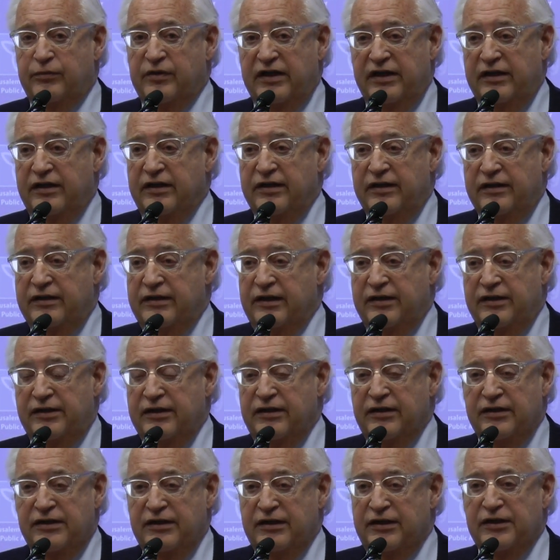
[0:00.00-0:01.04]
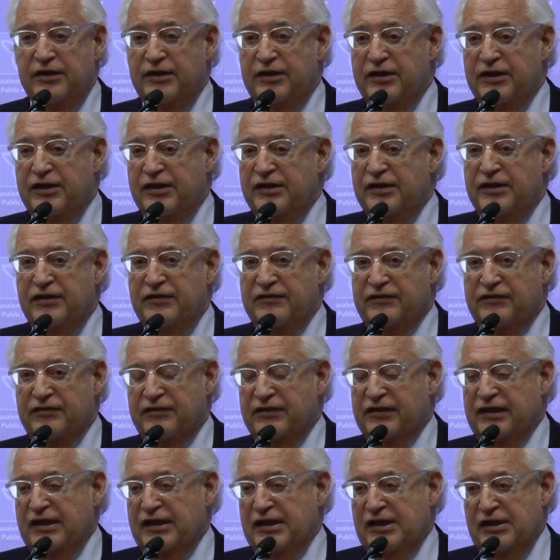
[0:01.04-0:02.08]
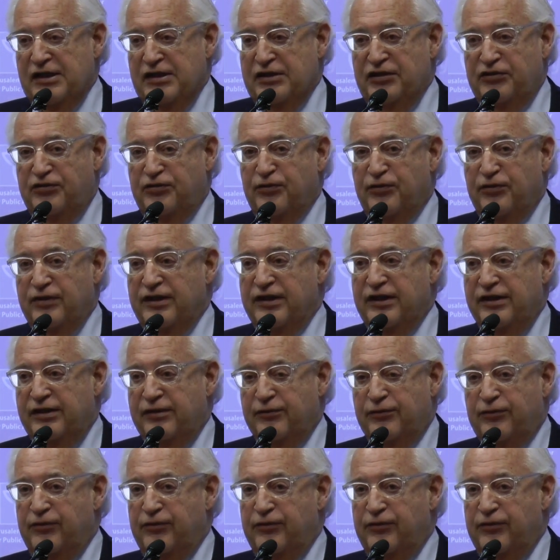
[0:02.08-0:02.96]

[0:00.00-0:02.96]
this This